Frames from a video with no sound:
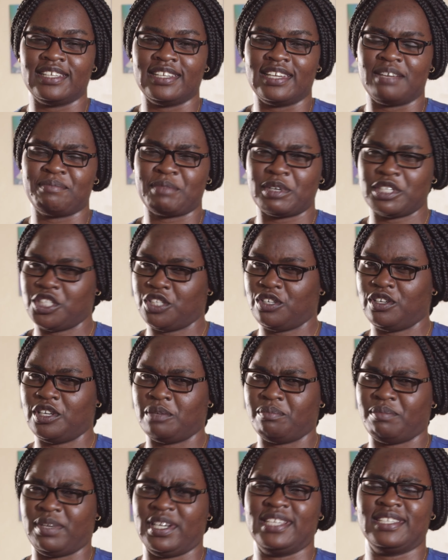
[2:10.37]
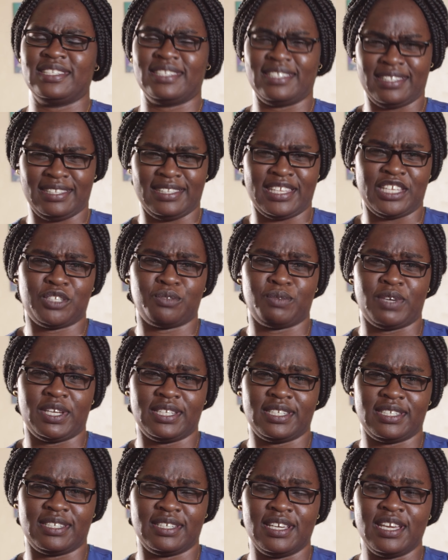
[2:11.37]
in a particular place, they
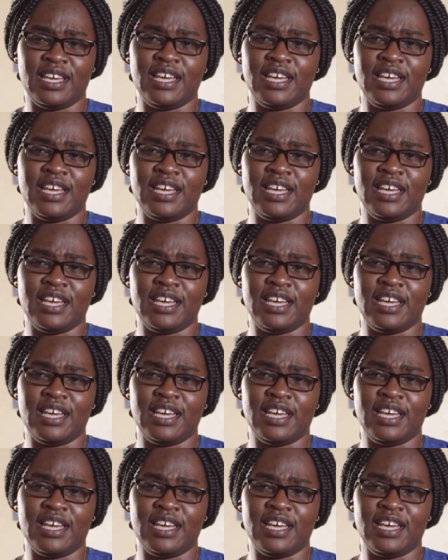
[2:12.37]
sweat?